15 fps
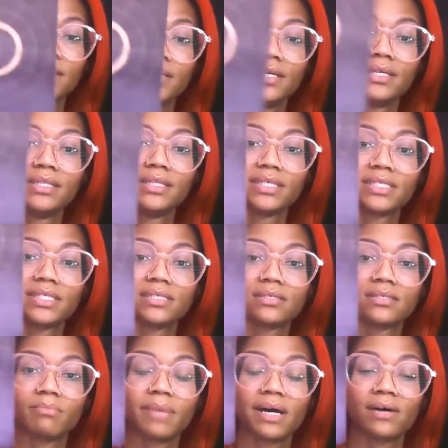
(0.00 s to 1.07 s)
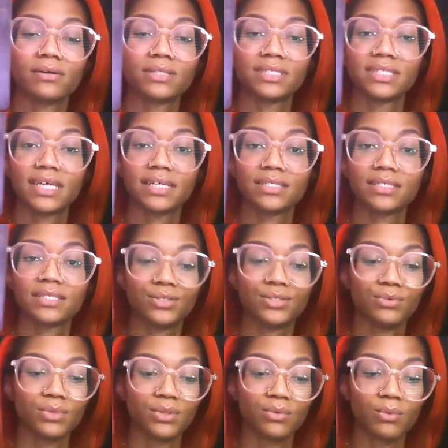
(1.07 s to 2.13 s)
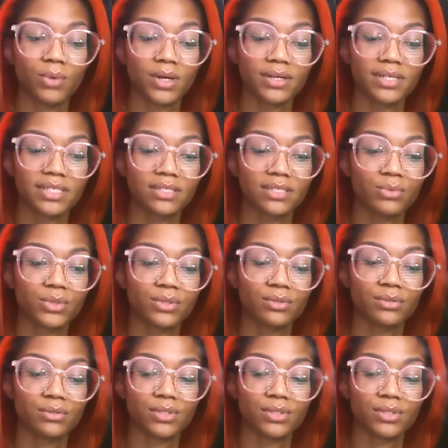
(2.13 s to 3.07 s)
And this is about this has to do with work as well.